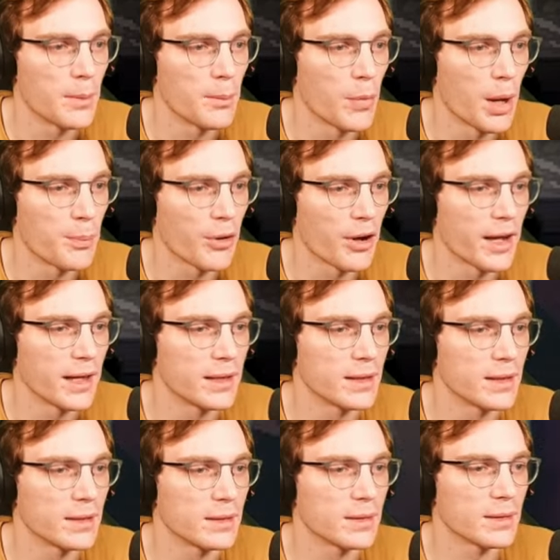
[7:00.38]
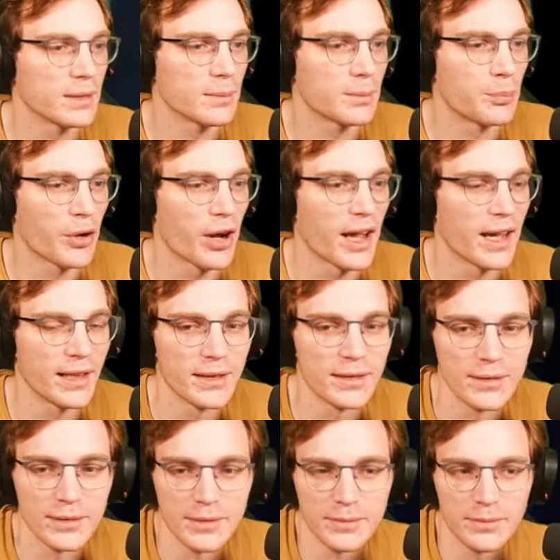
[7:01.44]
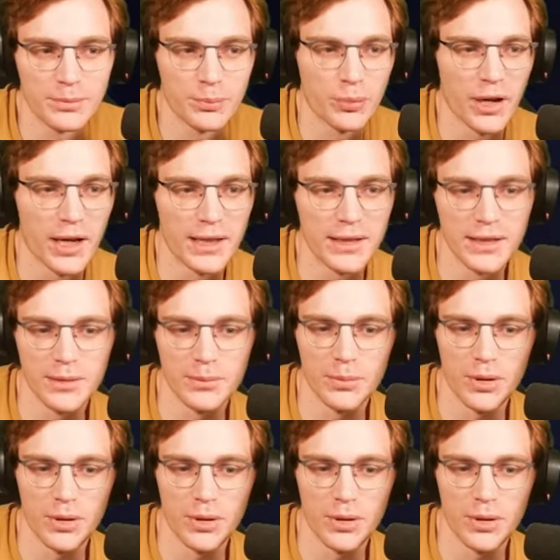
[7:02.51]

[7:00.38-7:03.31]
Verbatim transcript: my brain. Brain. Brain didn't